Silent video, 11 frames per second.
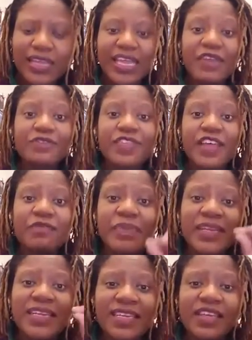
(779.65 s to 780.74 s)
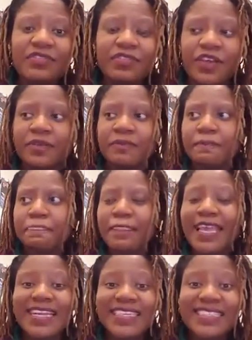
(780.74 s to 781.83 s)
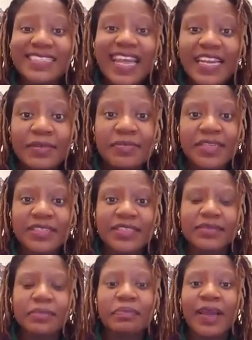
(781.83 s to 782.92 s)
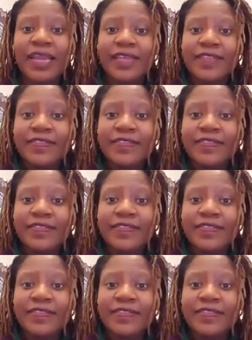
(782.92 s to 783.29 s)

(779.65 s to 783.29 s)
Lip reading: if they've been given an assignment by